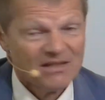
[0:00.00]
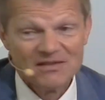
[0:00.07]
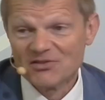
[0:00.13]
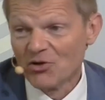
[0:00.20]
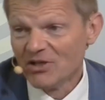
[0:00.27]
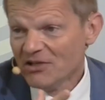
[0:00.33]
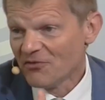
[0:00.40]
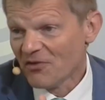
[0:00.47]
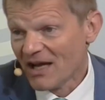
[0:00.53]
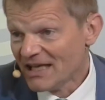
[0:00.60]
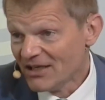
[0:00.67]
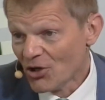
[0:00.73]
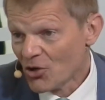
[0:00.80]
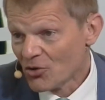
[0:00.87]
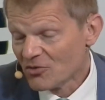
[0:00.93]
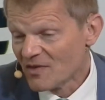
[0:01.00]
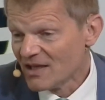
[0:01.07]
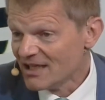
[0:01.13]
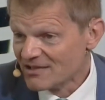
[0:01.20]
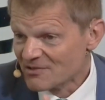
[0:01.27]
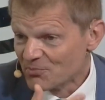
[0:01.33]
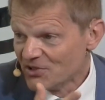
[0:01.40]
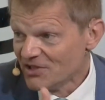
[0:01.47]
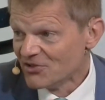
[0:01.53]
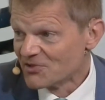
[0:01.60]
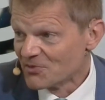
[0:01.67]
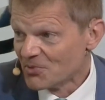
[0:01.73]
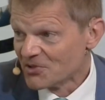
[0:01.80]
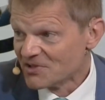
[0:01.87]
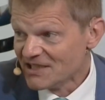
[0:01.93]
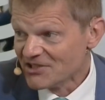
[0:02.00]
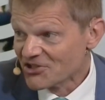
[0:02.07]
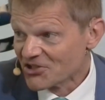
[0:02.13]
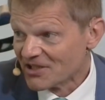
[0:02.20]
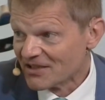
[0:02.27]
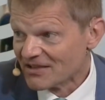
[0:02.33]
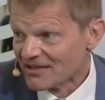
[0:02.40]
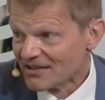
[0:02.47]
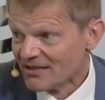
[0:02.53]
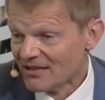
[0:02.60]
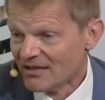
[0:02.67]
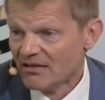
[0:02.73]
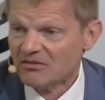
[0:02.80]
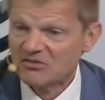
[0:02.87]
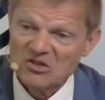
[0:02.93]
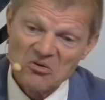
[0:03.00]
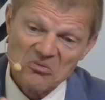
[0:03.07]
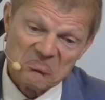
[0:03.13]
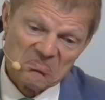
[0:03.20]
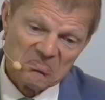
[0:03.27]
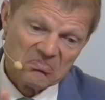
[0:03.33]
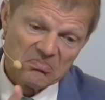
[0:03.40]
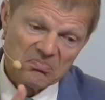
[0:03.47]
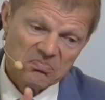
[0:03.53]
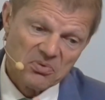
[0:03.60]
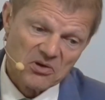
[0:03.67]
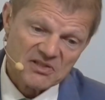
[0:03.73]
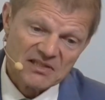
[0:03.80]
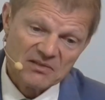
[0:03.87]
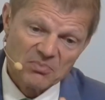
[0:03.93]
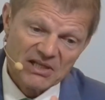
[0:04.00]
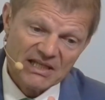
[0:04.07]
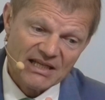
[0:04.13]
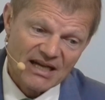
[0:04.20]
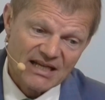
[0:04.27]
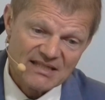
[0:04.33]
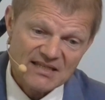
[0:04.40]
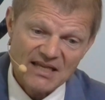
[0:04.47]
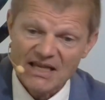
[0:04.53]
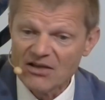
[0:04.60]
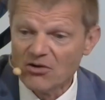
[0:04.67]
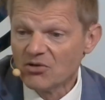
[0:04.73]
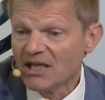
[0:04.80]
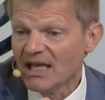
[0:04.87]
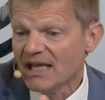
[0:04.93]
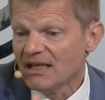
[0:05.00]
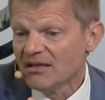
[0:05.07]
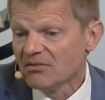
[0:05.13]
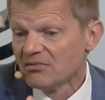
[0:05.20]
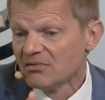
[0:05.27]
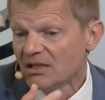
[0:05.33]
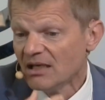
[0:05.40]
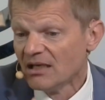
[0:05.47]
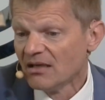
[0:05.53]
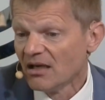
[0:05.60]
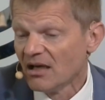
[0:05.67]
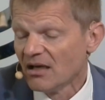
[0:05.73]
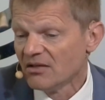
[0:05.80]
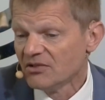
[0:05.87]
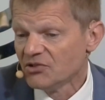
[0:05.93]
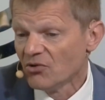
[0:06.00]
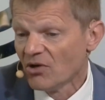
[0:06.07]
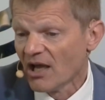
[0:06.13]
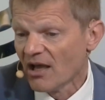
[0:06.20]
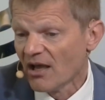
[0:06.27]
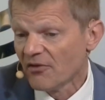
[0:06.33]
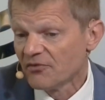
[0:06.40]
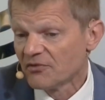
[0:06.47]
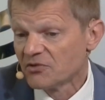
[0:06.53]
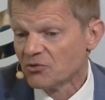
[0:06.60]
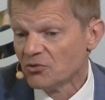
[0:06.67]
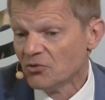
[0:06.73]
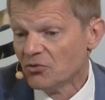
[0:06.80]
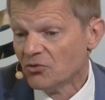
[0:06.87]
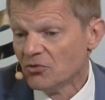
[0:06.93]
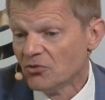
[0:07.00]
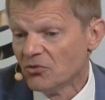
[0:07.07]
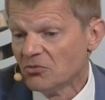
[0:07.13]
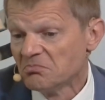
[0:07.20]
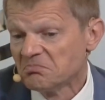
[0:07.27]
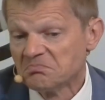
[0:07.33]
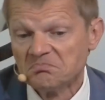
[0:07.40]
So if I know there is predisposition, so possibly I say, okay, you have to